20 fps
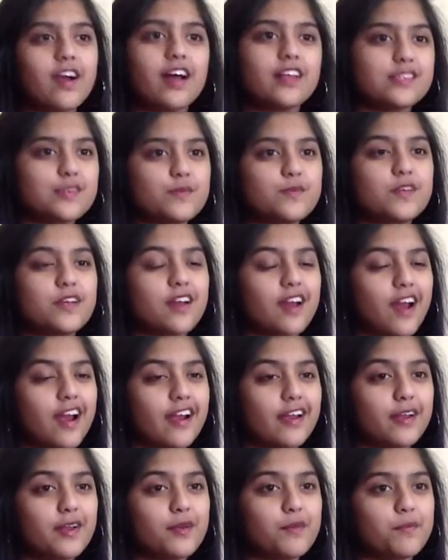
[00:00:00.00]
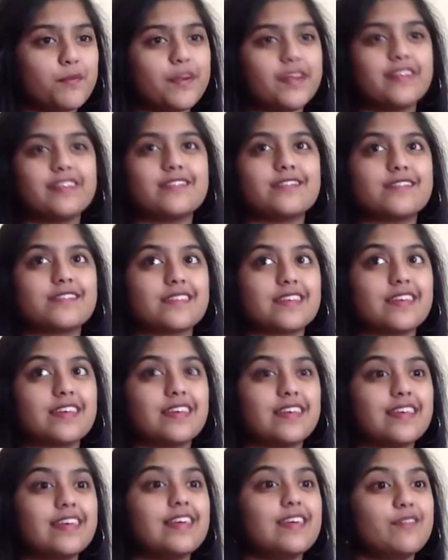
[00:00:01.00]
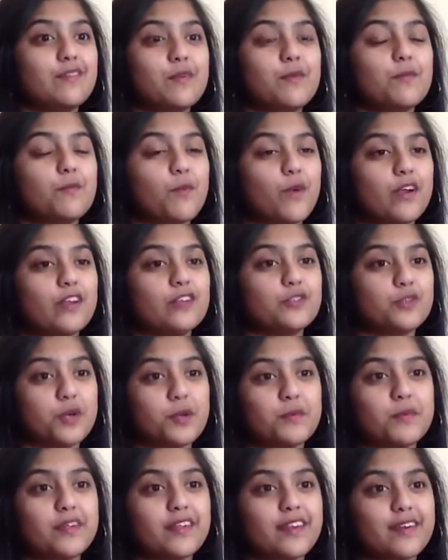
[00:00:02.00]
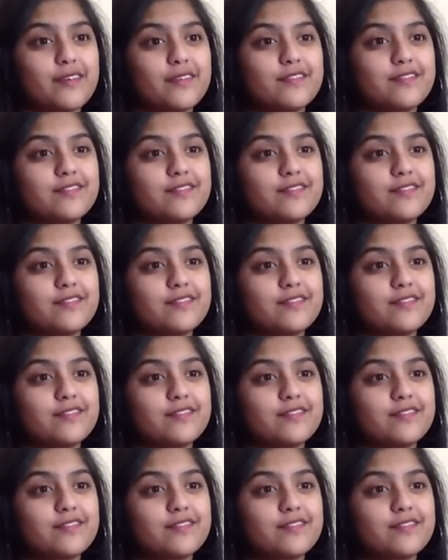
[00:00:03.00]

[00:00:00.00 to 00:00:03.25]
Concepts are harder, but it's even more enjoyable now.